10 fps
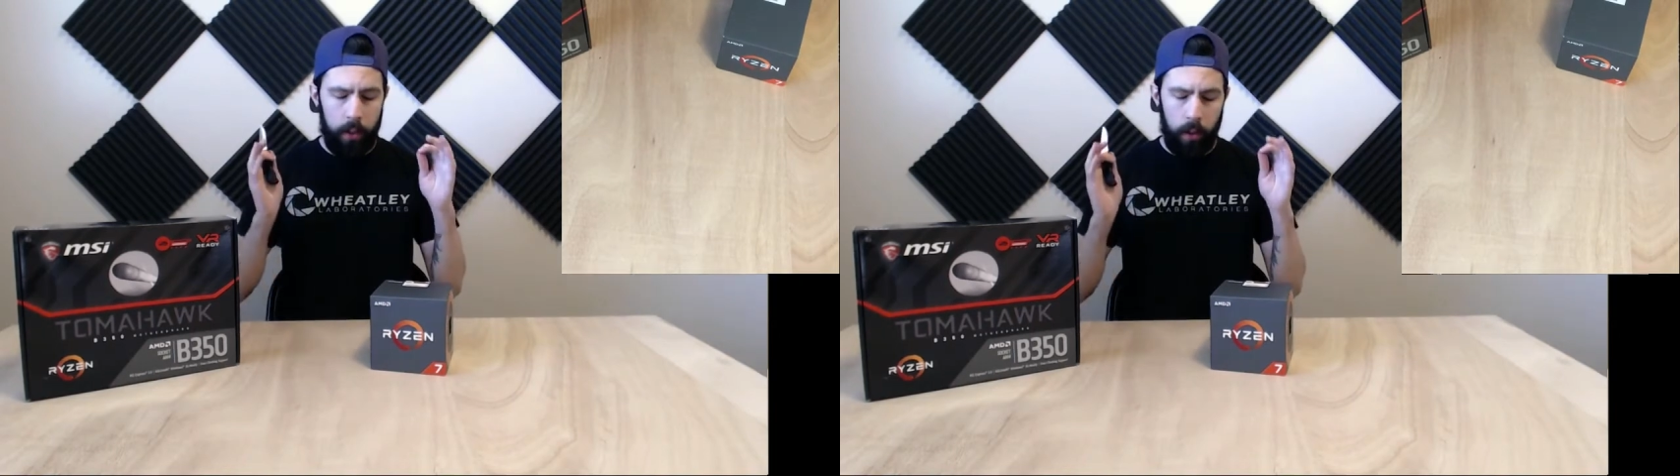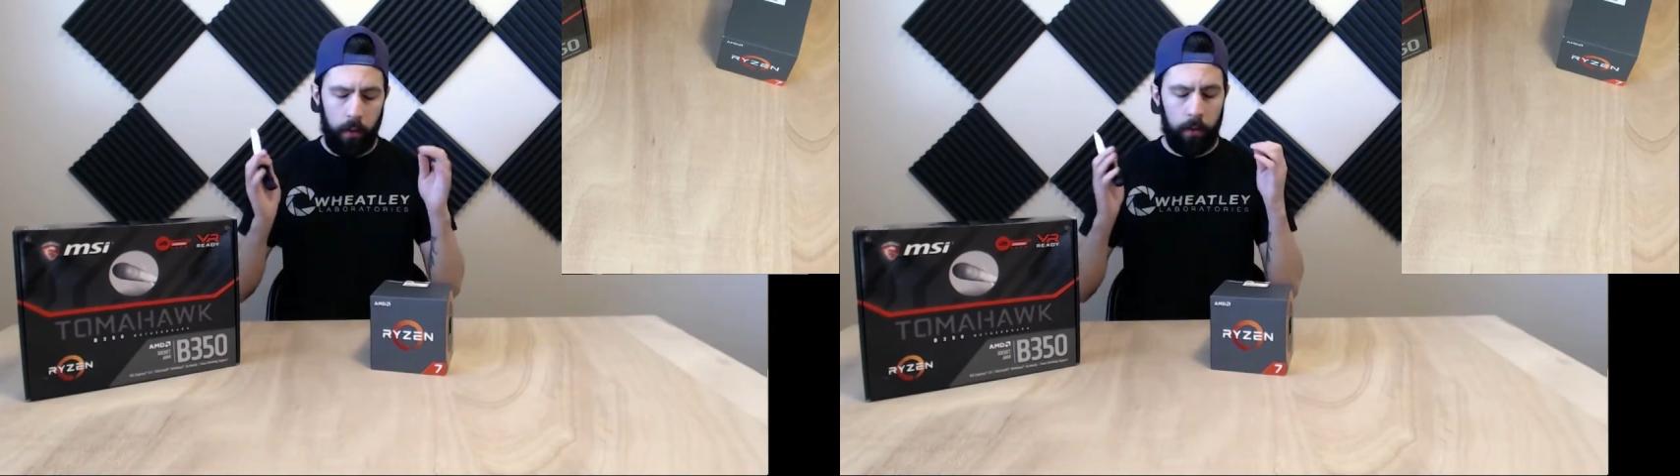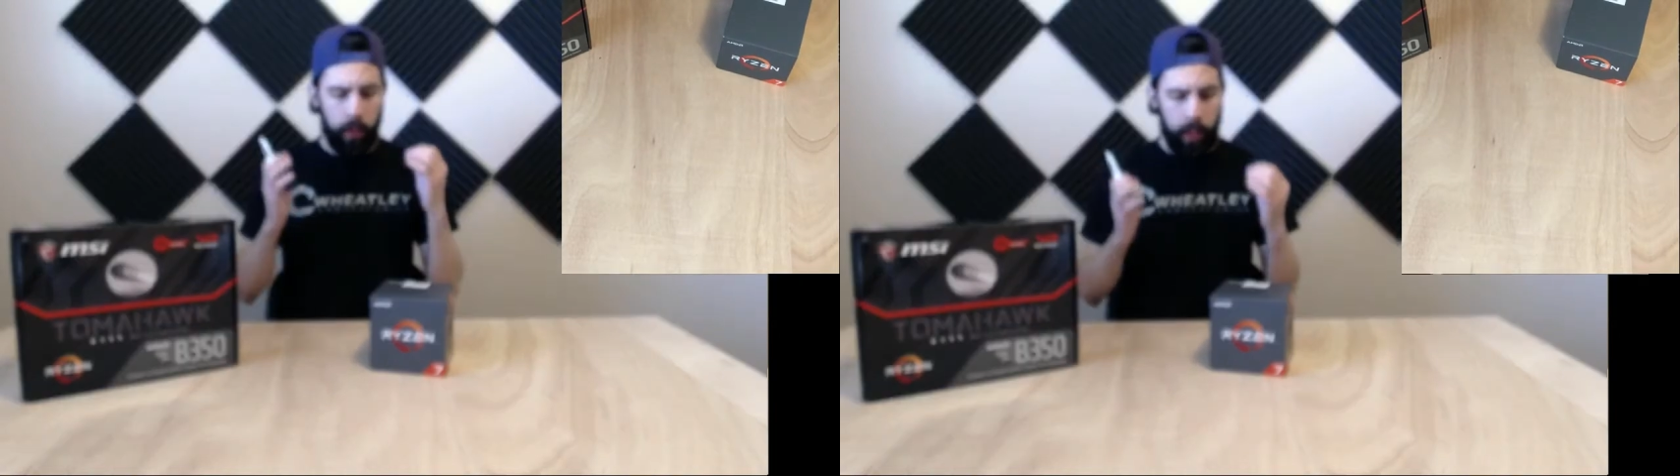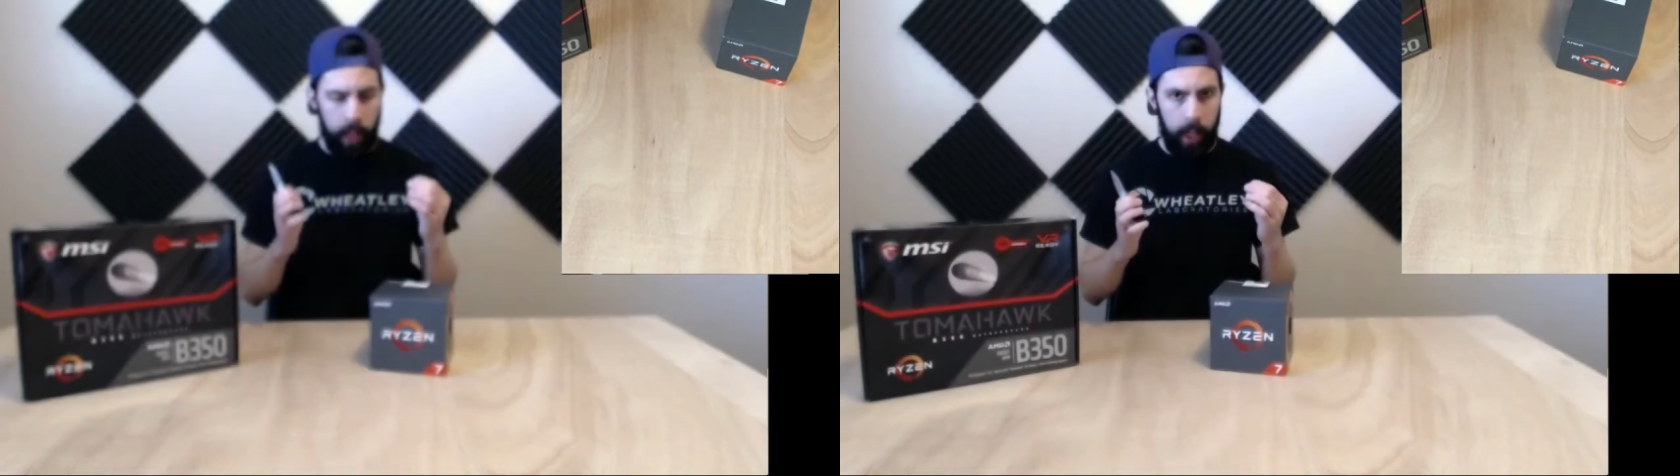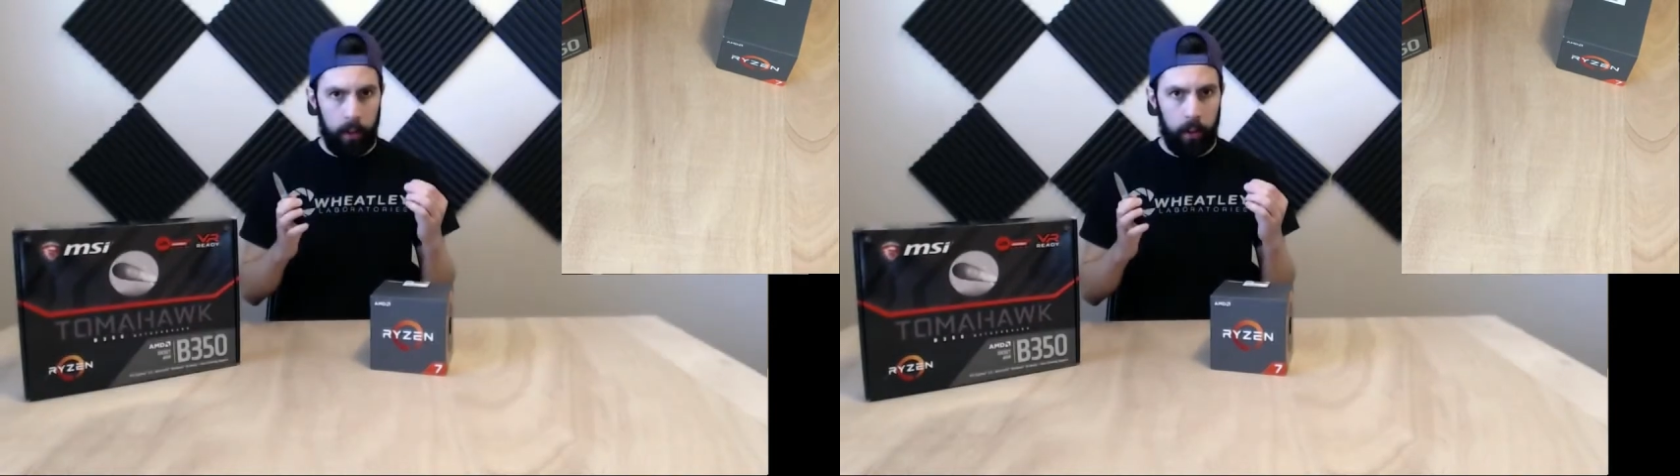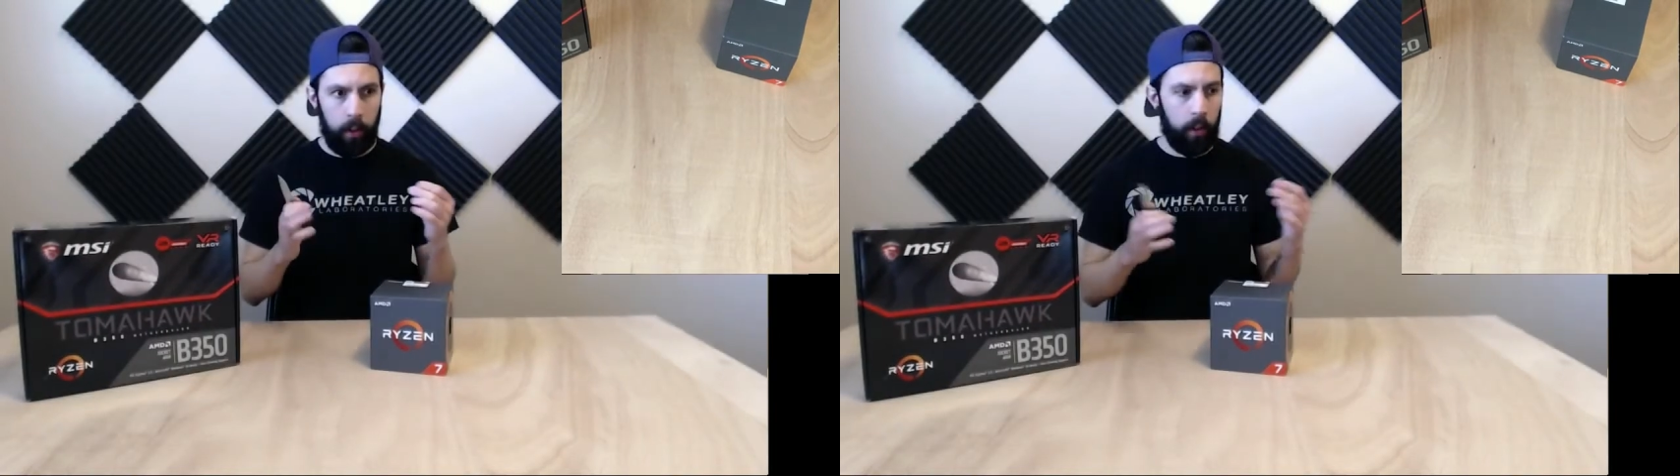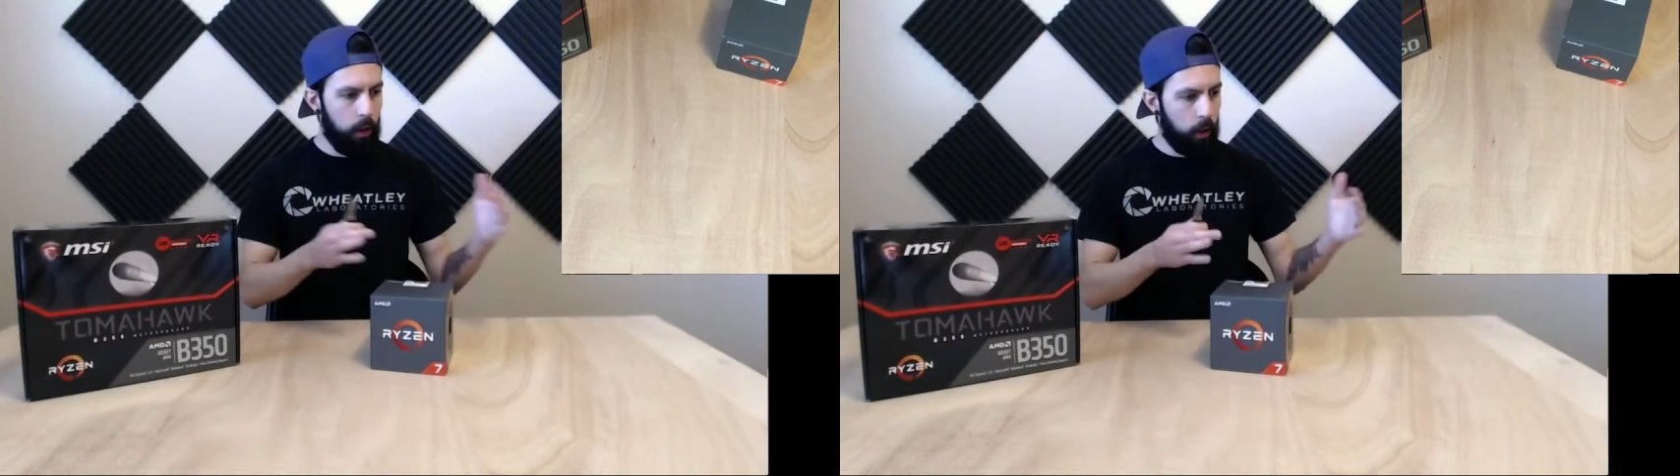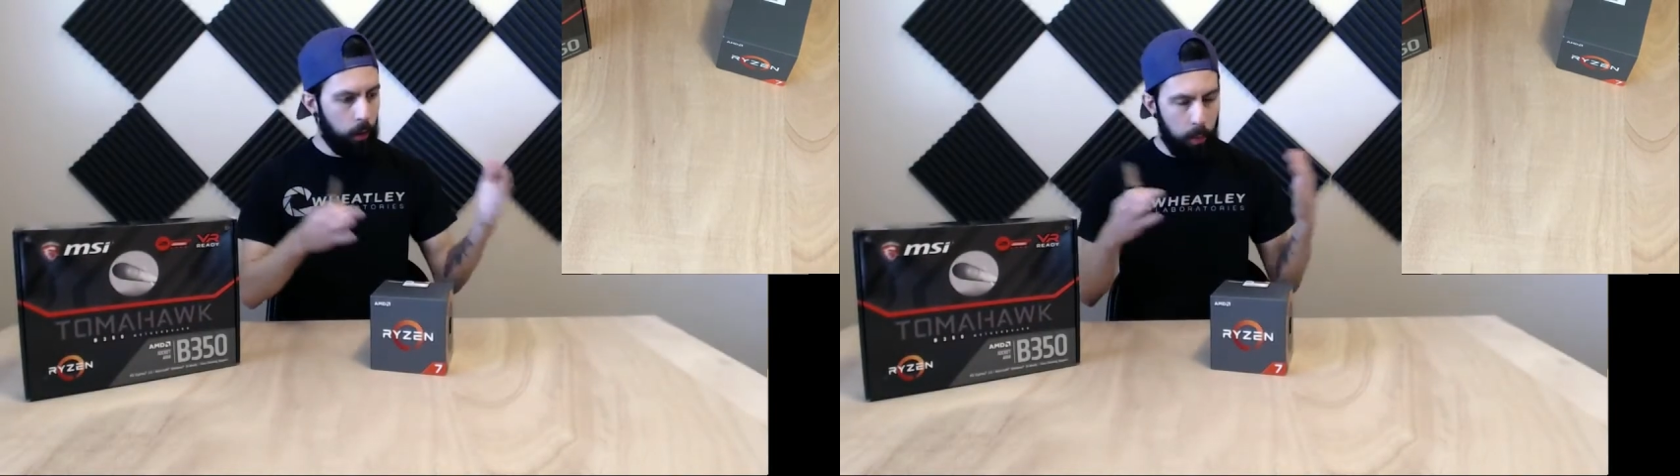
don't forget to